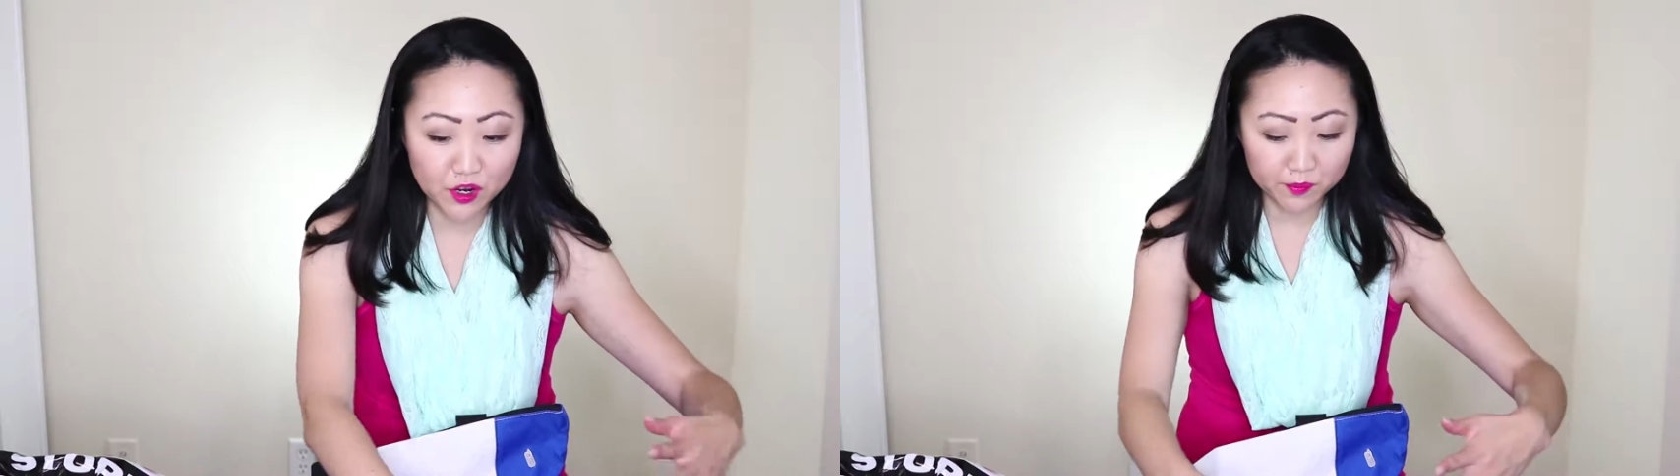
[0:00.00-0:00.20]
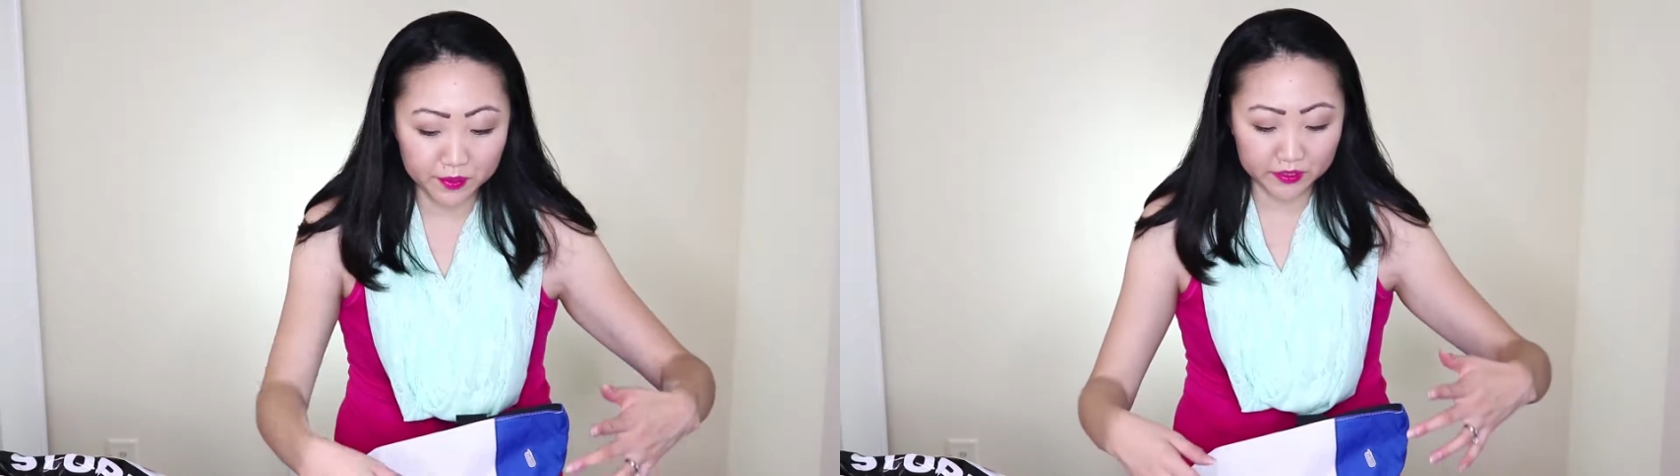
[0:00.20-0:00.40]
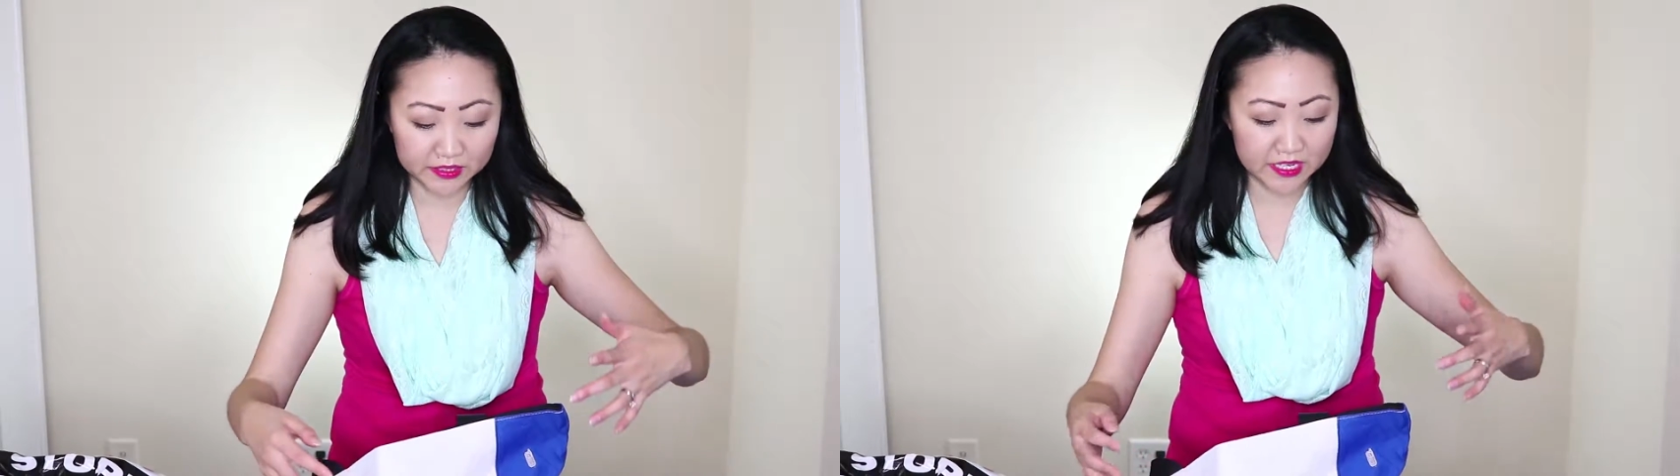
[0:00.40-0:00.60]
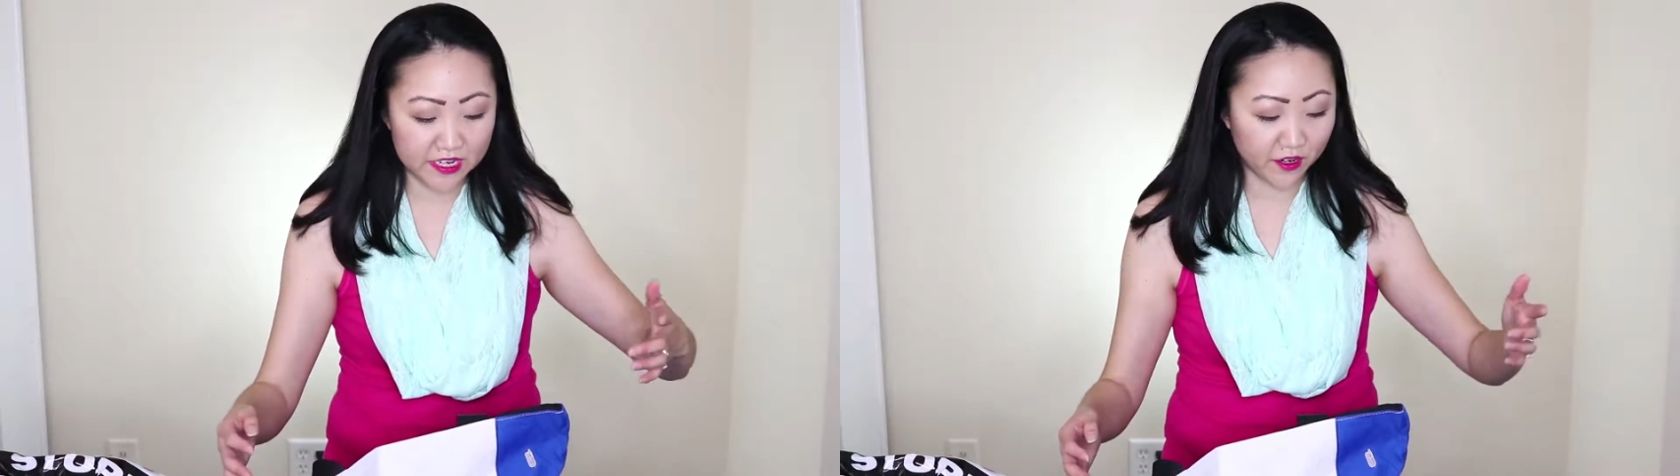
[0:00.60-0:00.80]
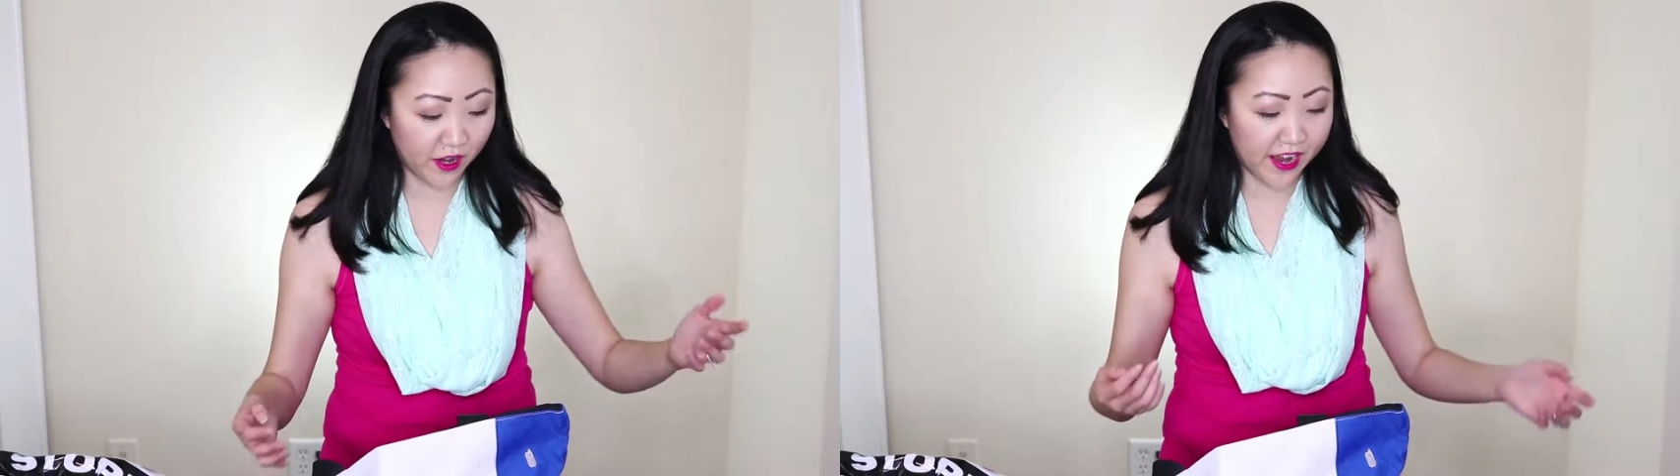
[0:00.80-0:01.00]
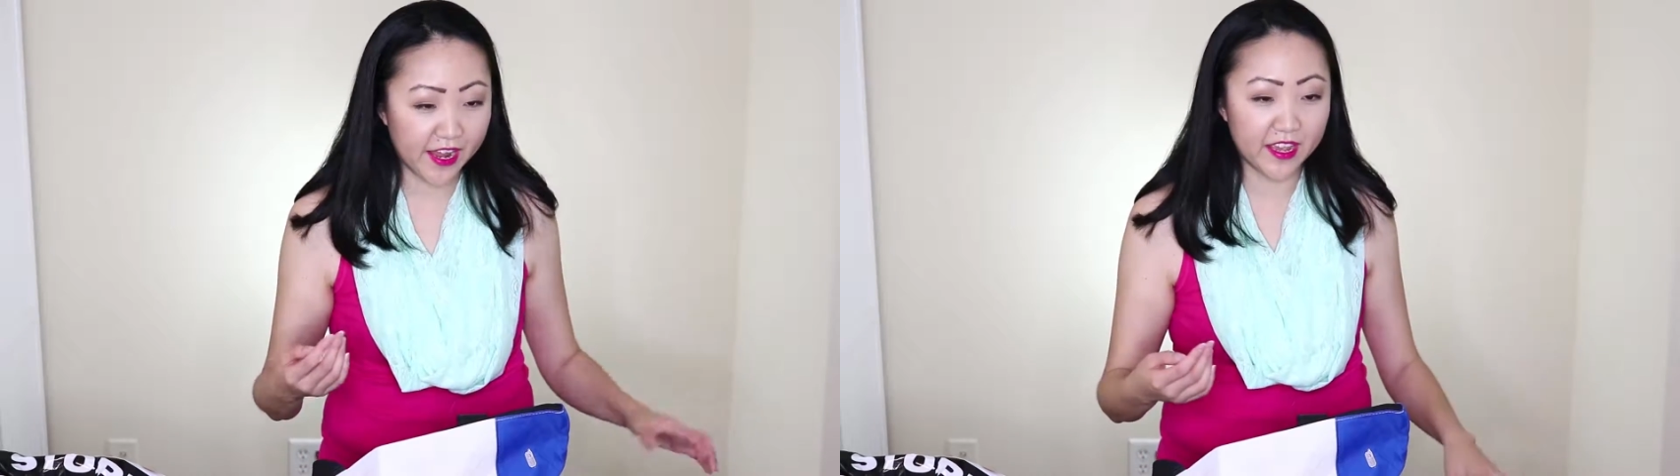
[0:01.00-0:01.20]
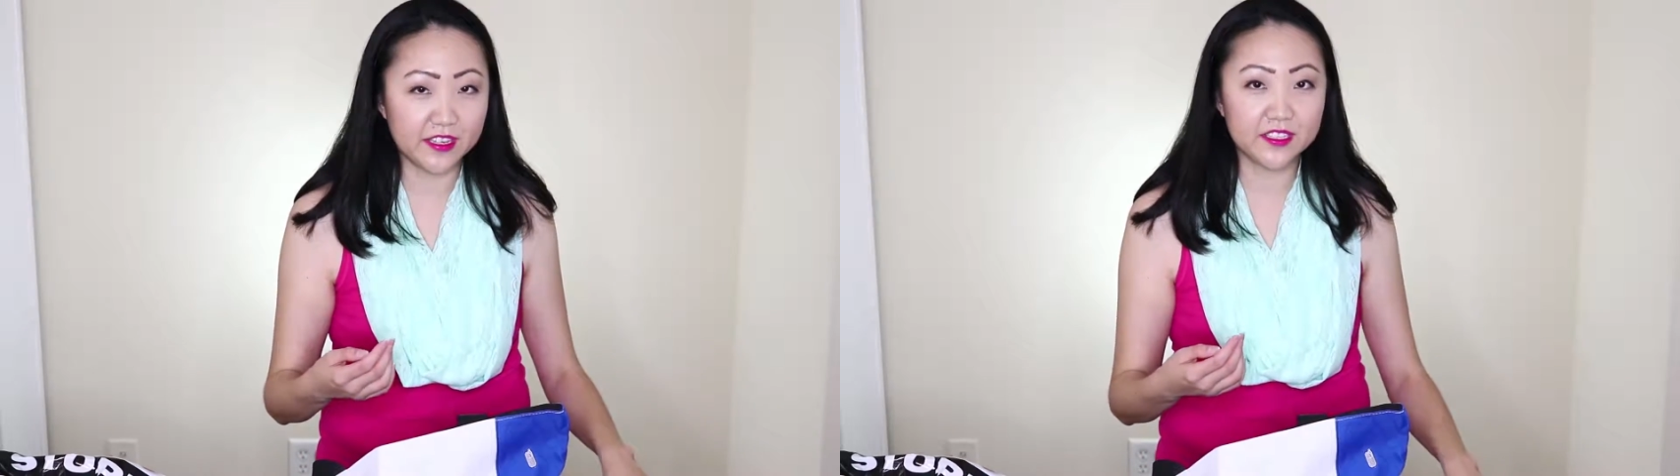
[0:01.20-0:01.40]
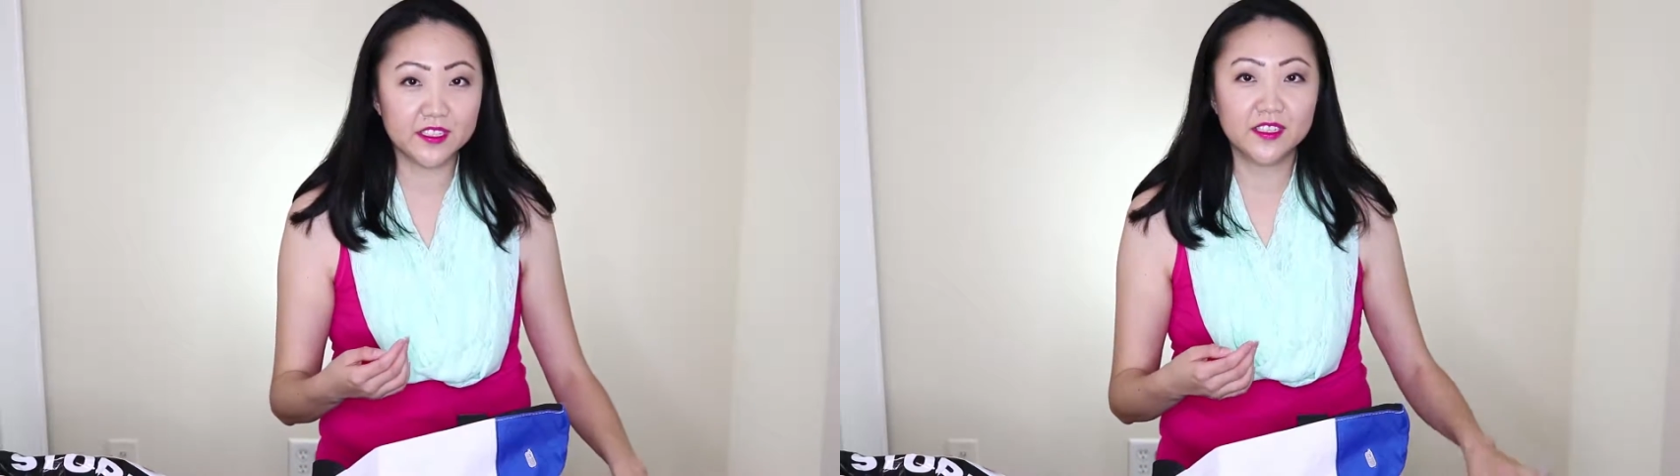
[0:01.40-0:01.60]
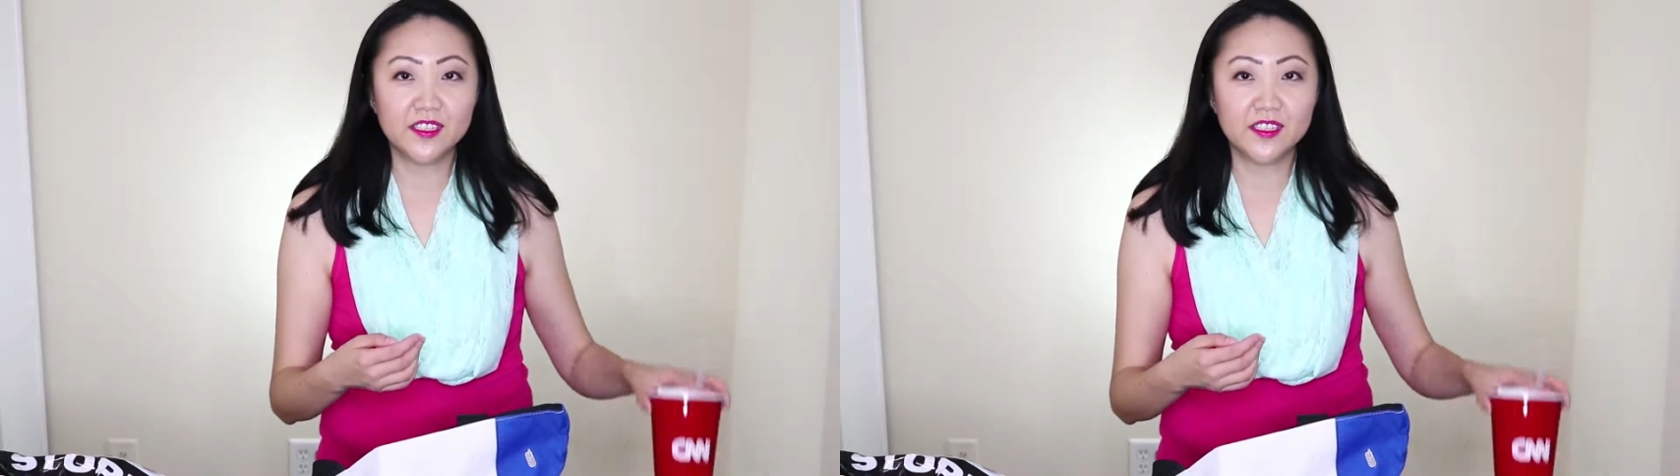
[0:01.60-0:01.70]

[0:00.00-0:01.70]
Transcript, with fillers: notebooks here, and